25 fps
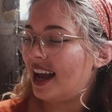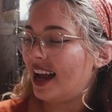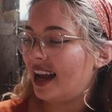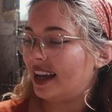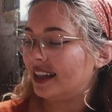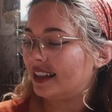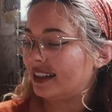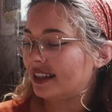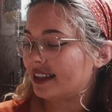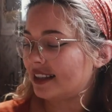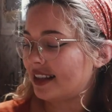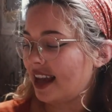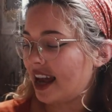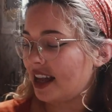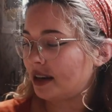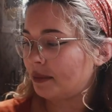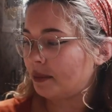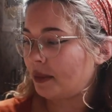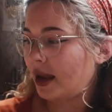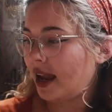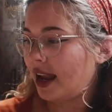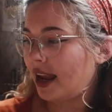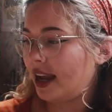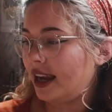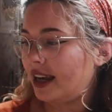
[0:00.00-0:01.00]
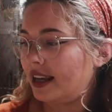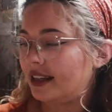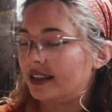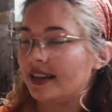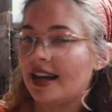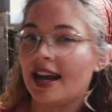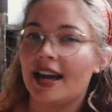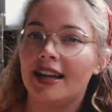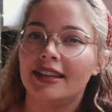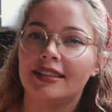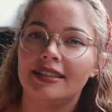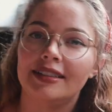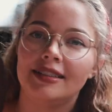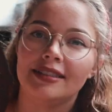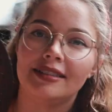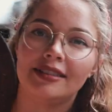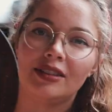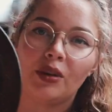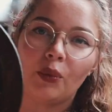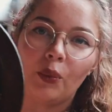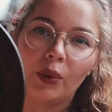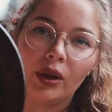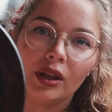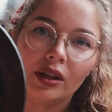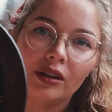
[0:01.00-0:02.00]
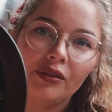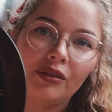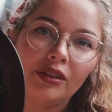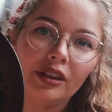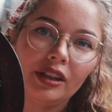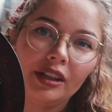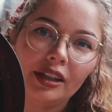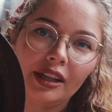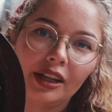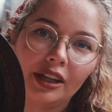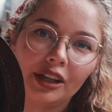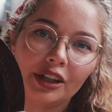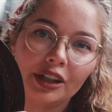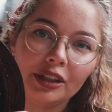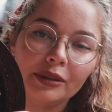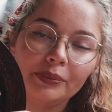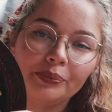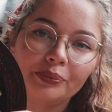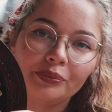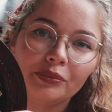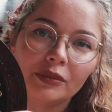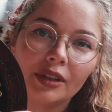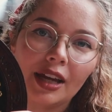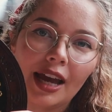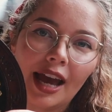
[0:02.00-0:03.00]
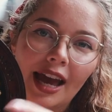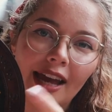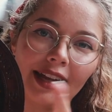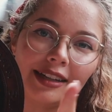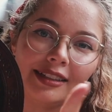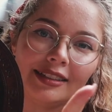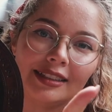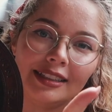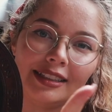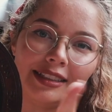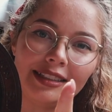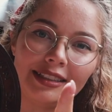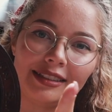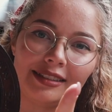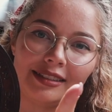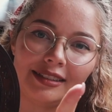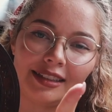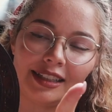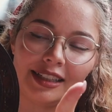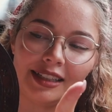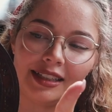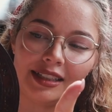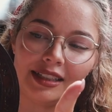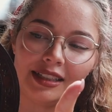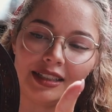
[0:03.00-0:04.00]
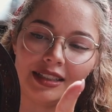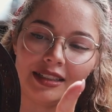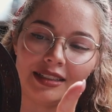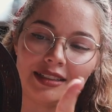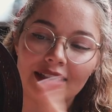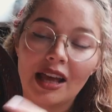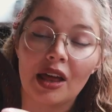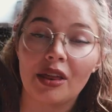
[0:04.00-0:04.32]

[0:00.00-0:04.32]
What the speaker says: And it is handmade, and it is the Wheel of the Year. And it is the